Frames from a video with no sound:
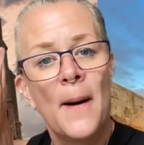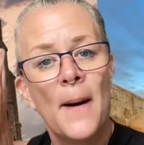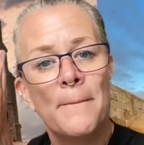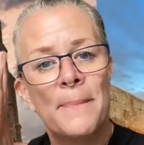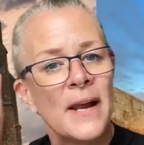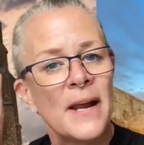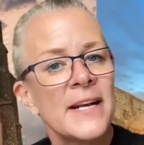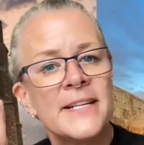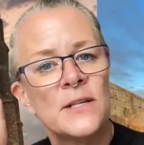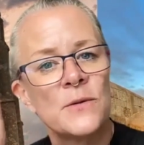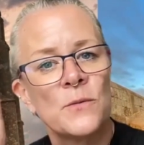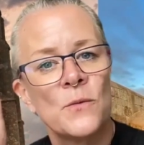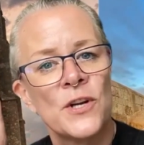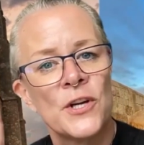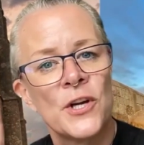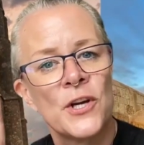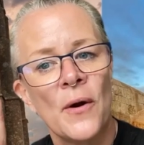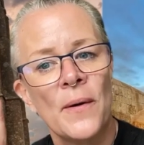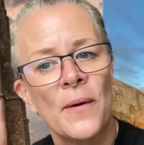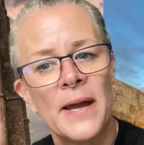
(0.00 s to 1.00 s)
But I didn't want
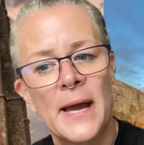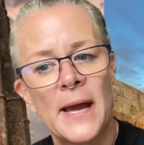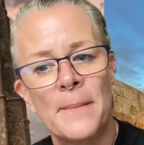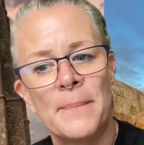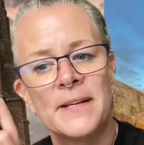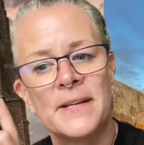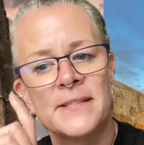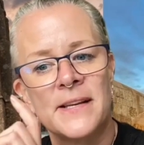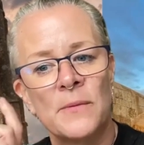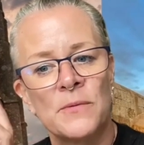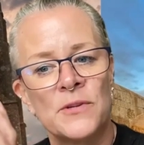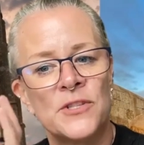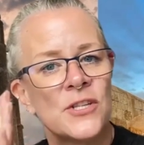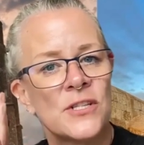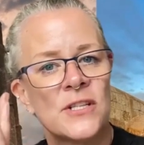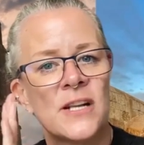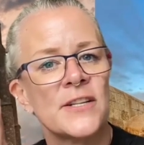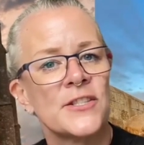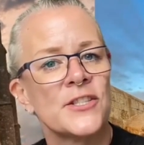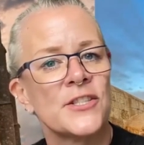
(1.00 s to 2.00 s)
to go here because I was
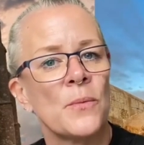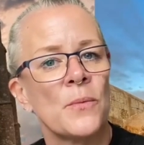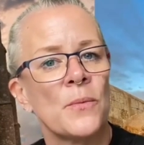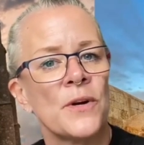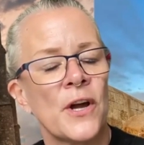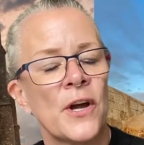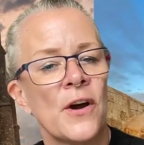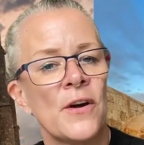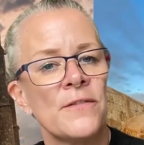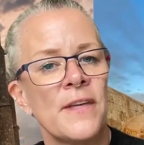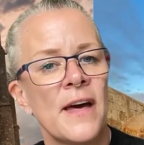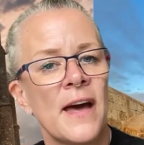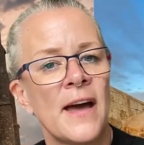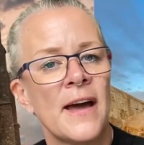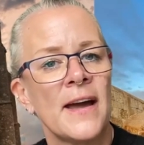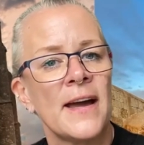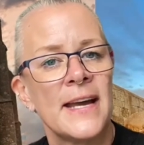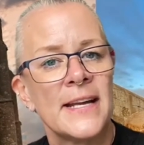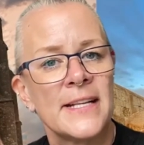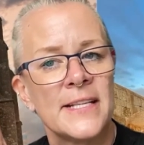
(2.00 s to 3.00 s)
just like, don't want to go
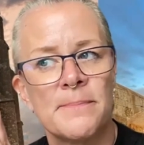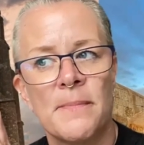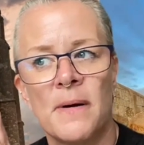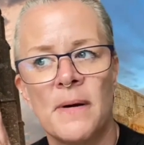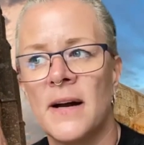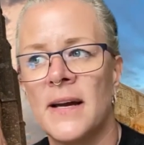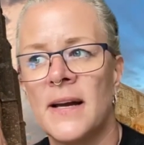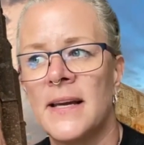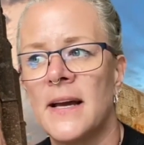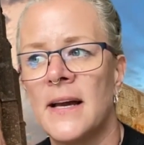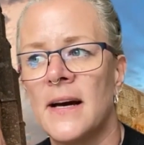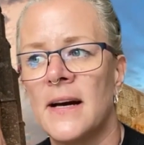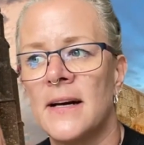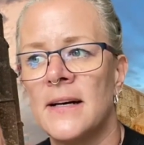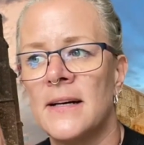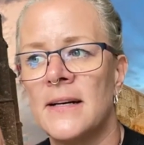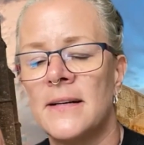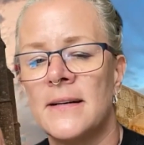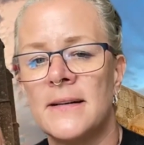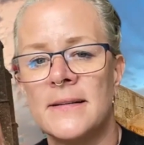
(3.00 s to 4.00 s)
there. It's
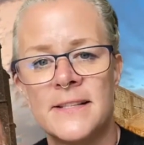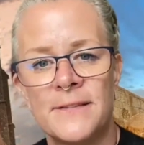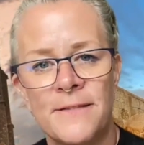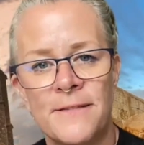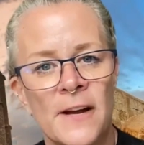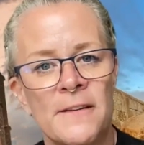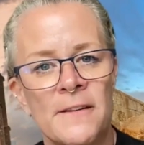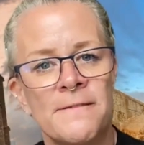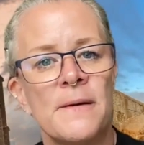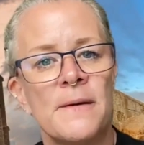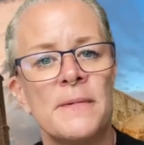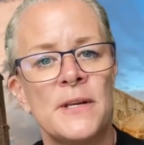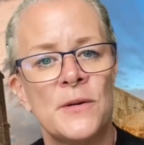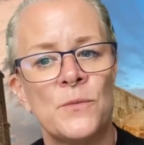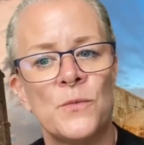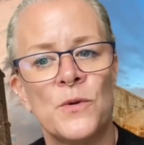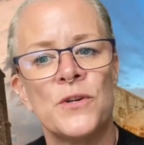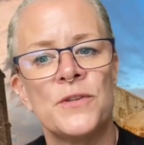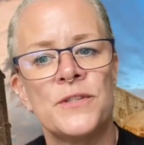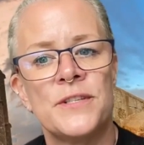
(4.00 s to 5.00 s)
my divine feminine
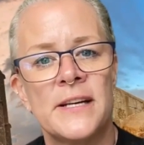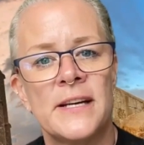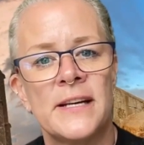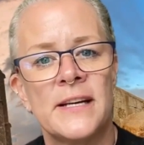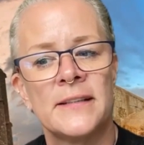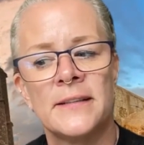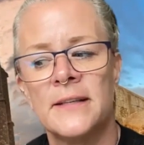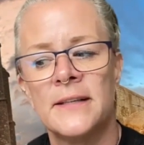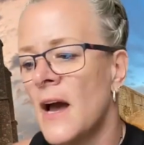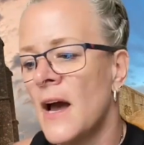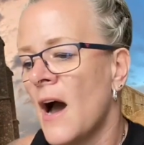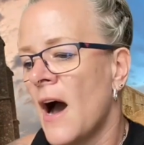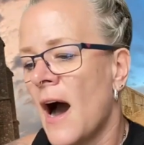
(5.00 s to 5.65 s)
wounding.